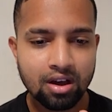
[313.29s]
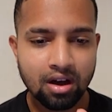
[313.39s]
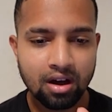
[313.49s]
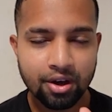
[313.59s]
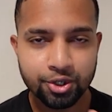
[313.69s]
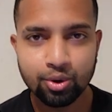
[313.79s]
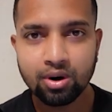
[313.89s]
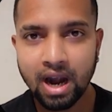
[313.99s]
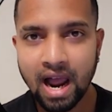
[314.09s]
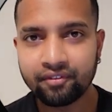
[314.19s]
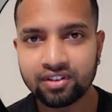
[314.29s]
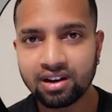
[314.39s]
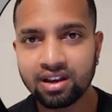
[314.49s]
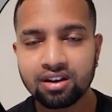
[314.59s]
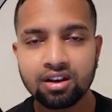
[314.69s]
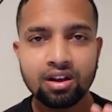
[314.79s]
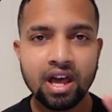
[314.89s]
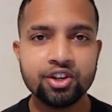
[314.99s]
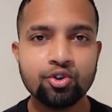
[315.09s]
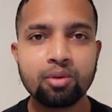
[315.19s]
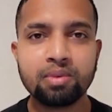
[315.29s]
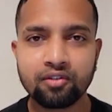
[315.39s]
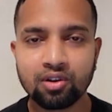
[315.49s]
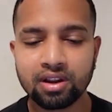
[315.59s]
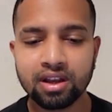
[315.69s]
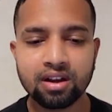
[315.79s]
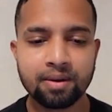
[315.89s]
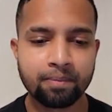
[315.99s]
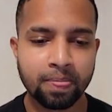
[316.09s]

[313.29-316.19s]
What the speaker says: your after link and your before link.